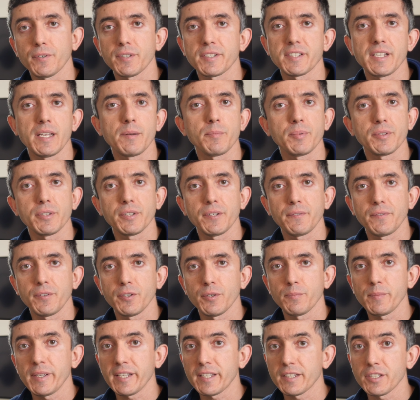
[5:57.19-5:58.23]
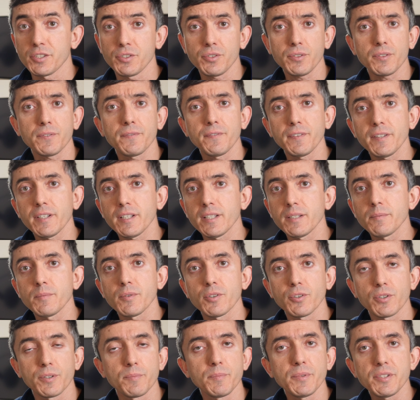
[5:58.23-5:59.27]
example, if you're making a short film
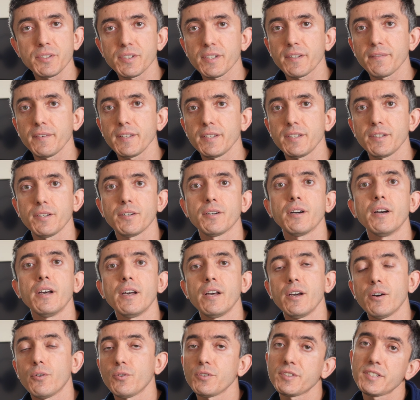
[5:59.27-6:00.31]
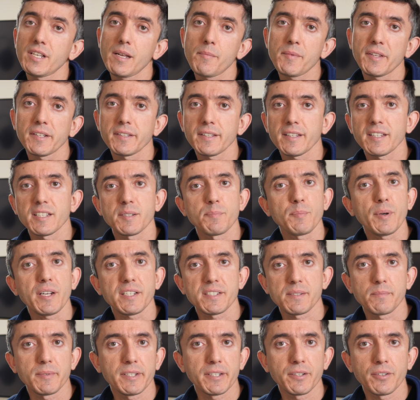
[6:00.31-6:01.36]
or a music video or something that is
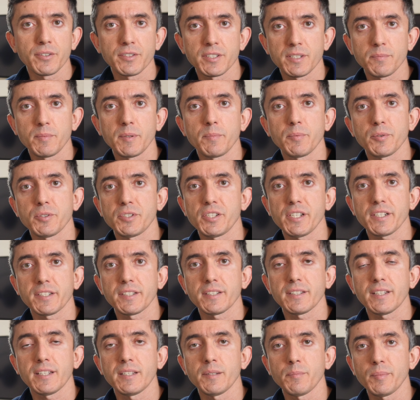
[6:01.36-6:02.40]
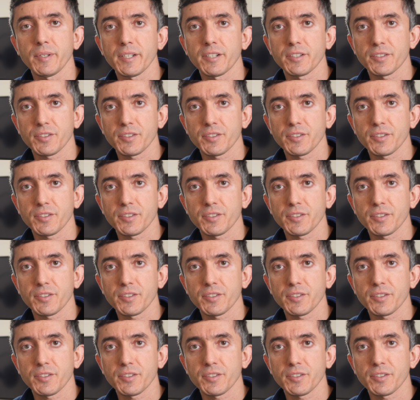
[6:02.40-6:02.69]
possibly going to be projected on a bigger